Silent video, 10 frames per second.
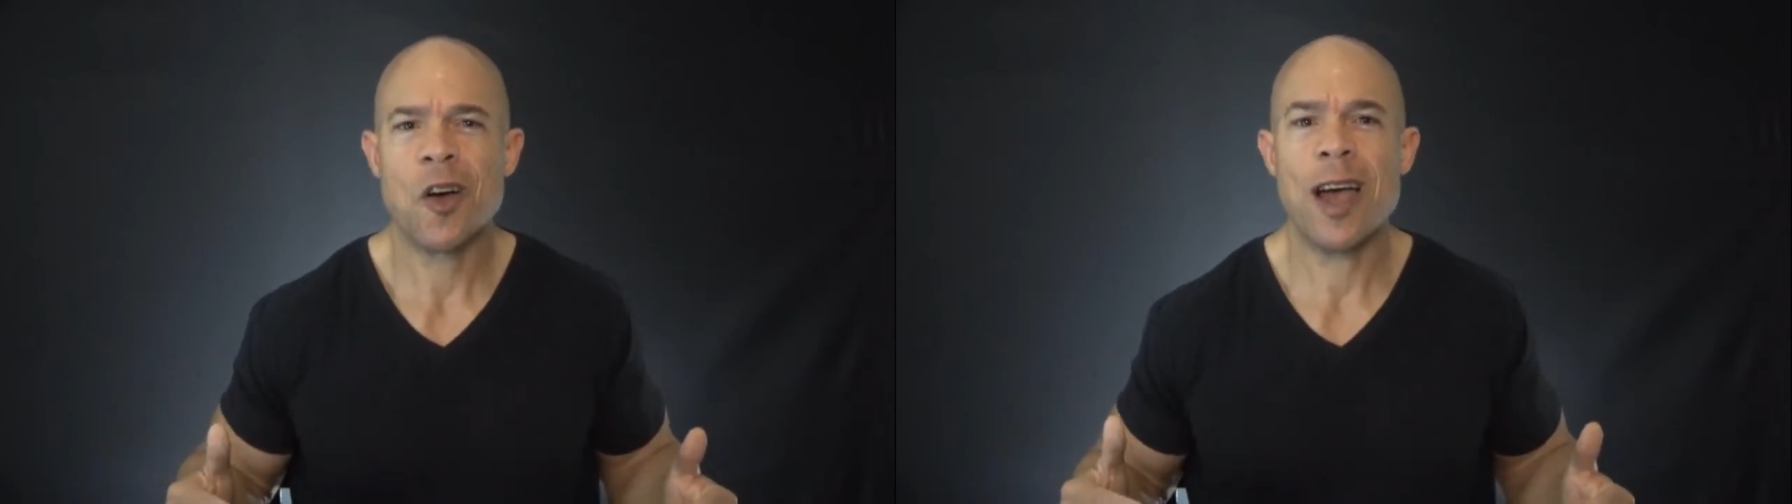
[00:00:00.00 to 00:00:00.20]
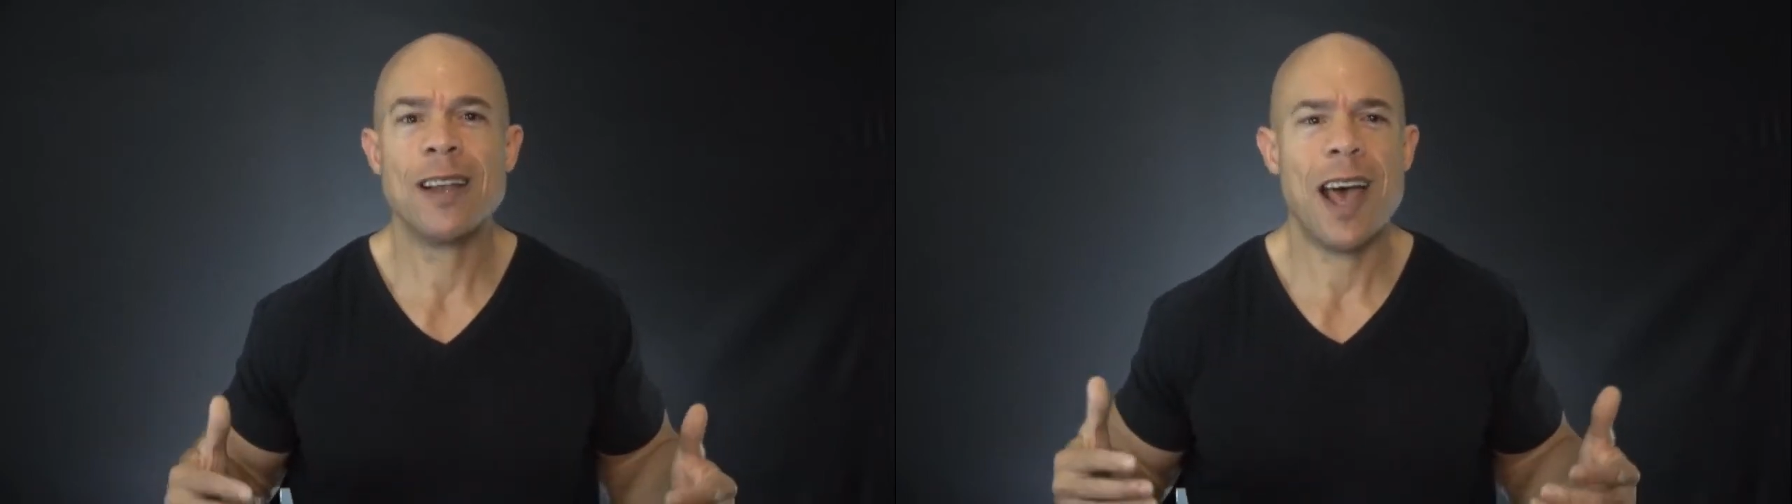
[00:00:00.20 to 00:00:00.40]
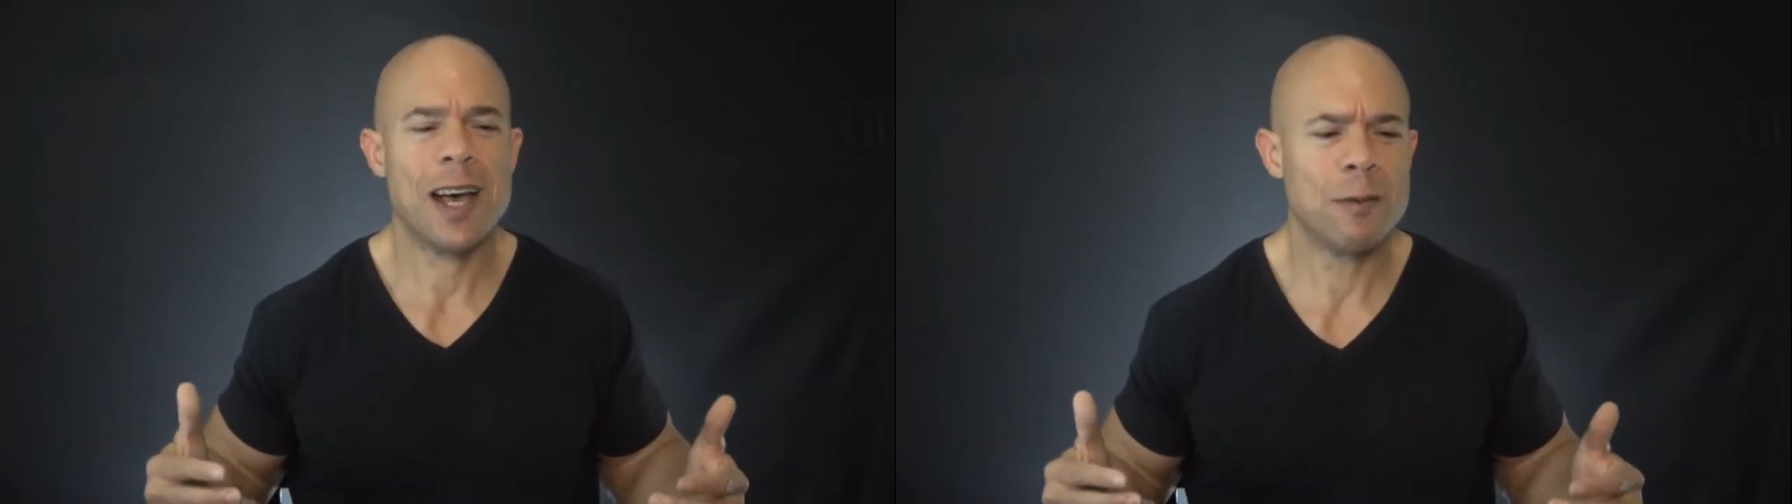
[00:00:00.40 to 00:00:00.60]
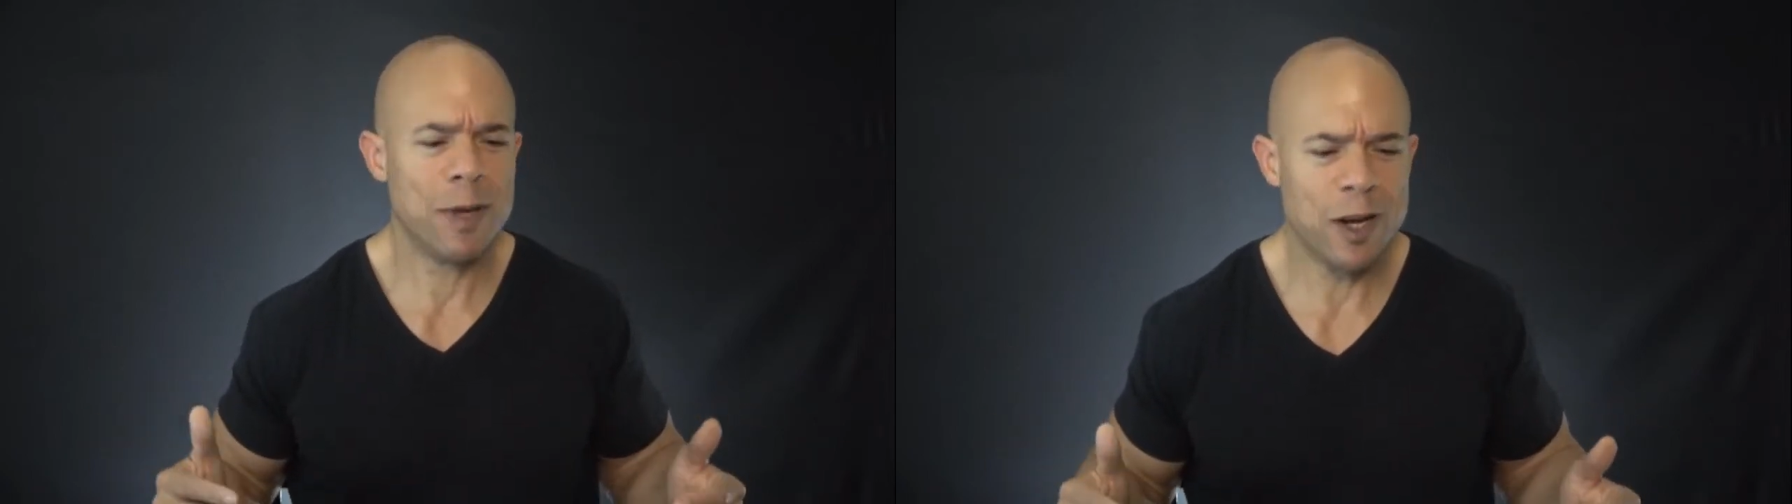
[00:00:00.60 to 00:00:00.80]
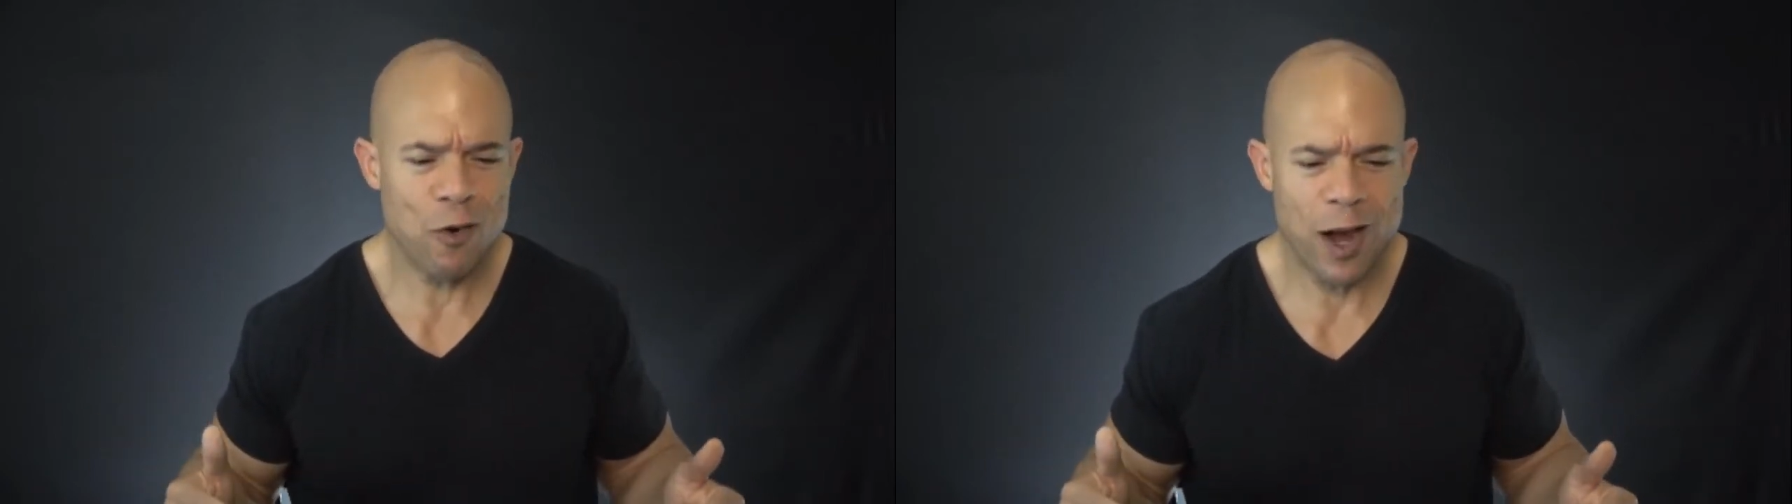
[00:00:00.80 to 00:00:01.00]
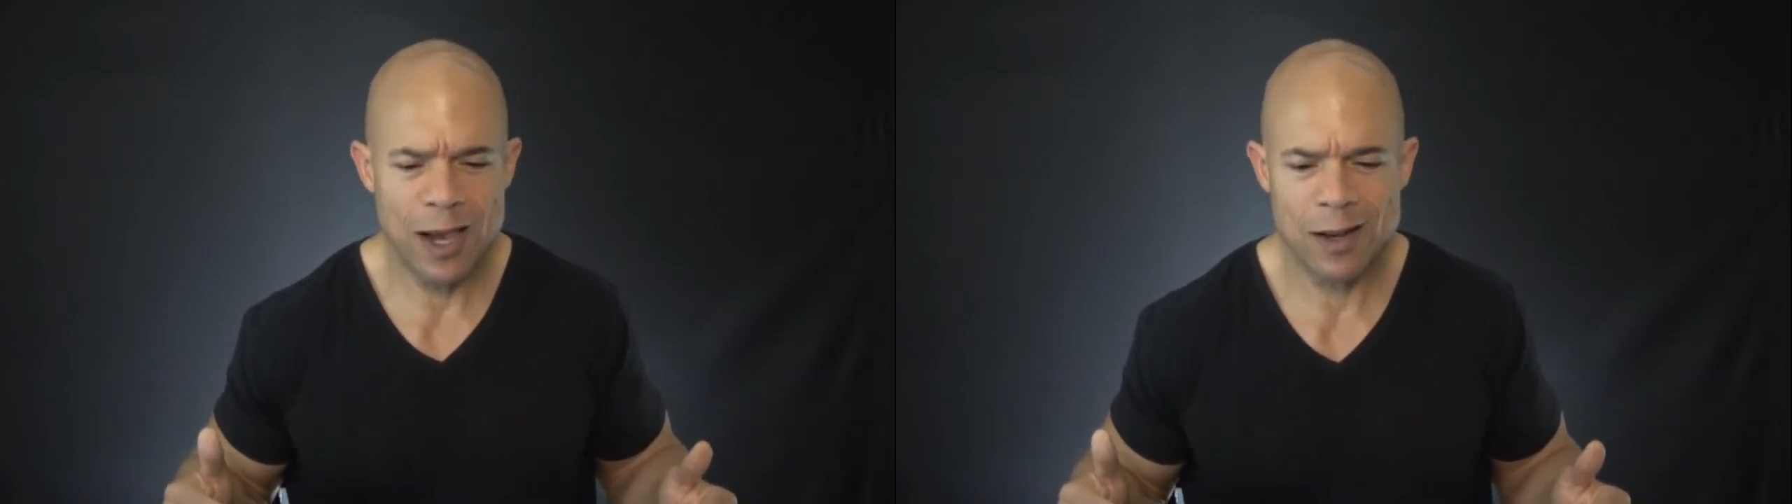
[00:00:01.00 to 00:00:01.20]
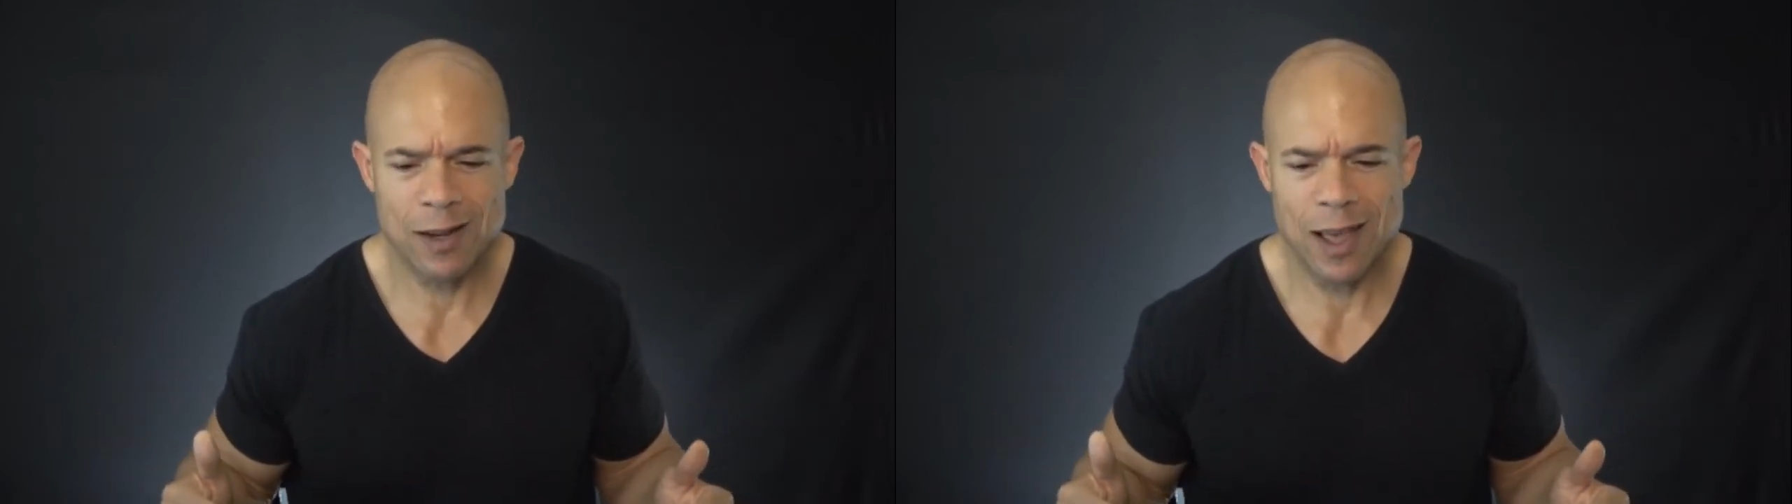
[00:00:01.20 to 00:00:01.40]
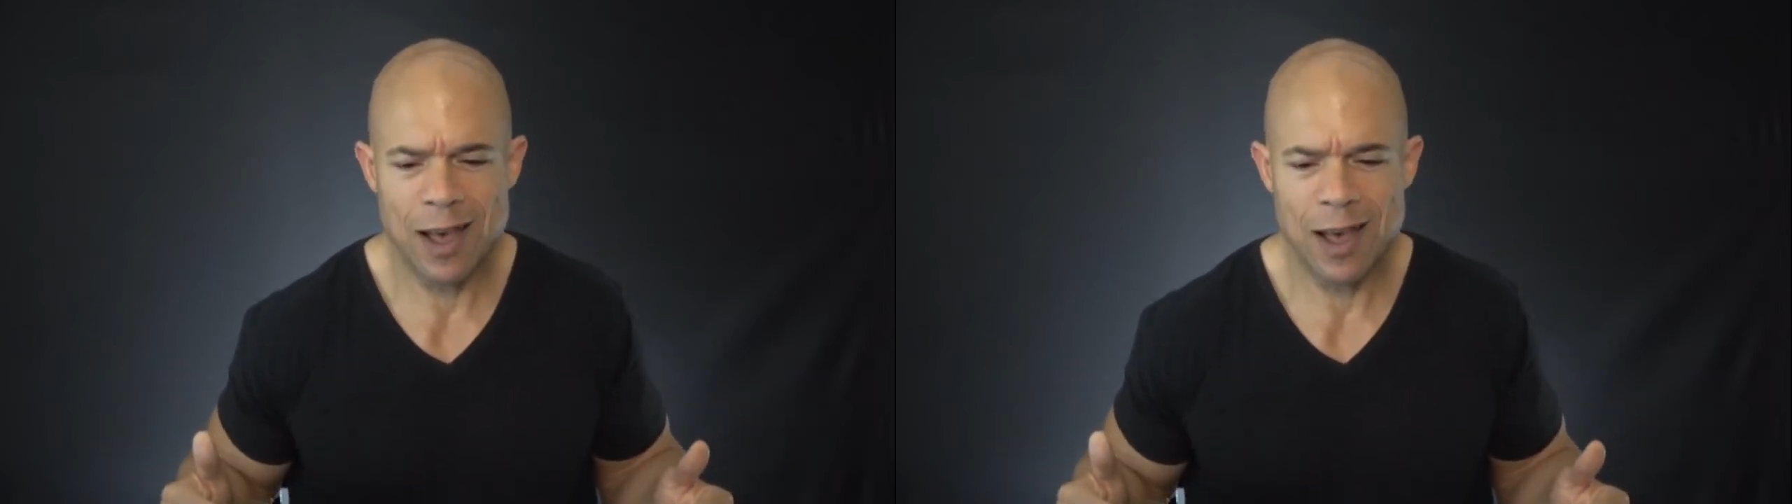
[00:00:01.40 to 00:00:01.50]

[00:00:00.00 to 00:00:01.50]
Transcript: all right? How to be great